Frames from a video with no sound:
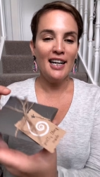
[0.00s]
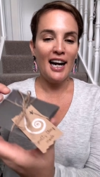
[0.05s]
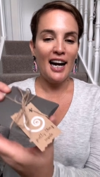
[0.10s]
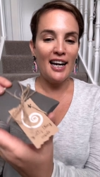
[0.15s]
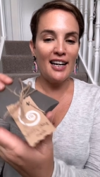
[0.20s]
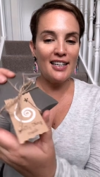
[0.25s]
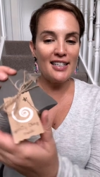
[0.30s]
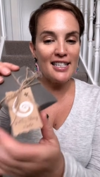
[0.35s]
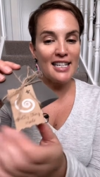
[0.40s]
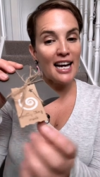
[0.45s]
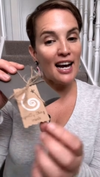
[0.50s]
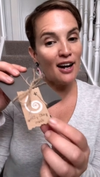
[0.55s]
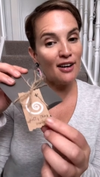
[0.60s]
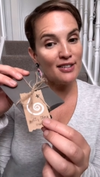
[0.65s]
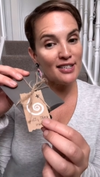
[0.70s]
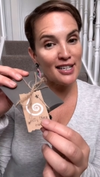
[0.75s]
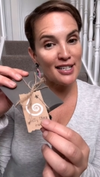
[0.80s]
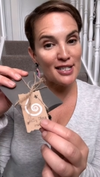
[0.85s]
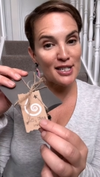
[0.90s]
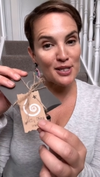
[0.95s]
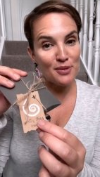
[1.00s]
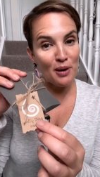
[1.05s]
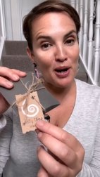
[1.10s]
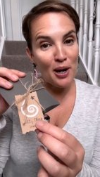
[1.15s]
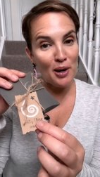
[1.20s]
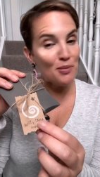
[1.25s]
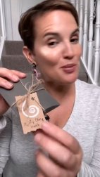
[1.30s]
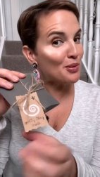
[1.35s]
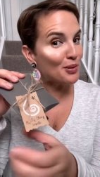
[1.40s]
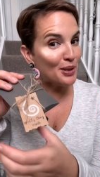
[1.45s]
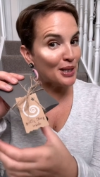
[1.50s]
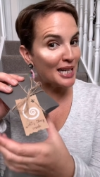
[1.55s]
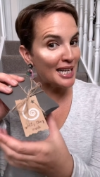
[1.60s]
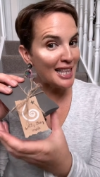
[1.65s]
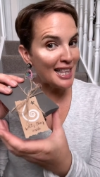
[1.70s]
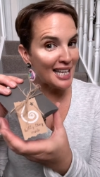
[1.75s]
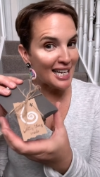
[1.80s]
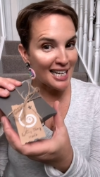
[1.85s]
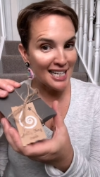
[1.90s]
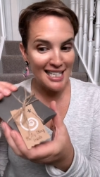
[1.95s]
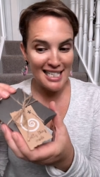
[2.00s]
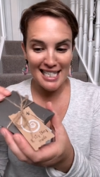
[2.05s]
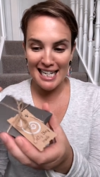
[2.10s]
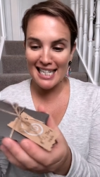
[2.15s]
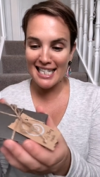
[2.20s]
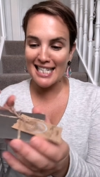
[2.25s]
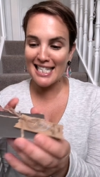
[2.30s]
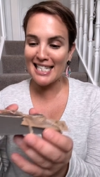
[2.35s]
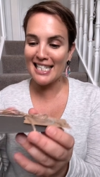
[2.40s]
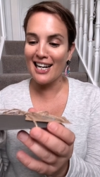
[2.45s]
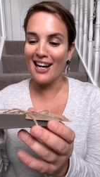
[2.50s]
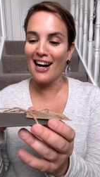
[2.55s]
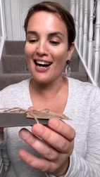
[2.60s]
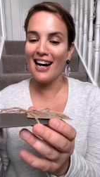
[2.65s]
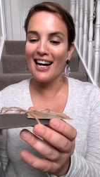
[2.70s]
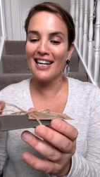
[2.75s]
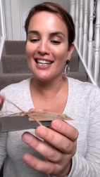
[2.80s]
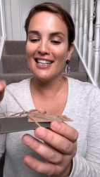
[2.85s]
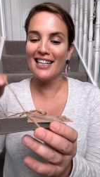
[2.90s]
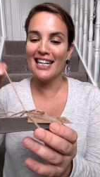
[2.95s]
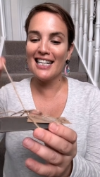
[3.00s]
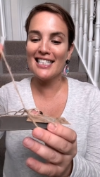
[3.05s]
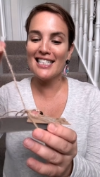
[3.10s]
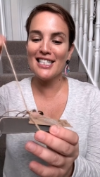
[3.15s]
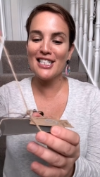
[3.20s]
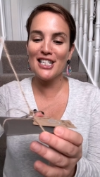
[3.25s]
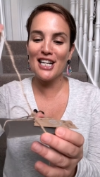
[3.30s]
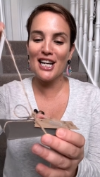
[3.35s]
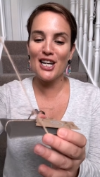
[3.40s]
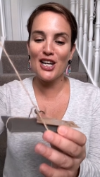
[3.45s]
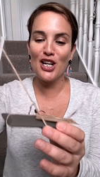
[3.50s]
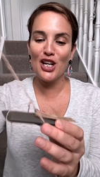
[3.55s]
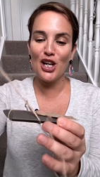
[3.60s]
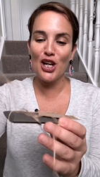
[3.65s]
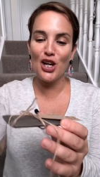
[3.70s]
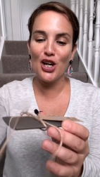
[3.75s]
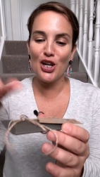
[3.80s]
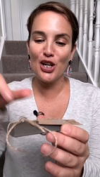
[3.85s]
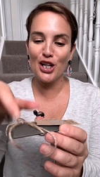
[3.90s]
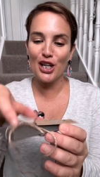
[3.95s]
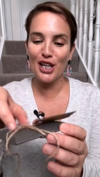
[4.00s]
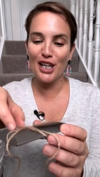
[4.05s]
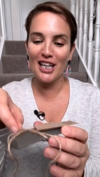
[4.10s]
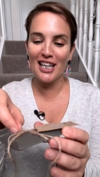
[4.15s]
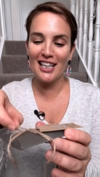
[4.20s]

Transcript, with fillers: and it tells us as well pretty things inside. Let's take a look.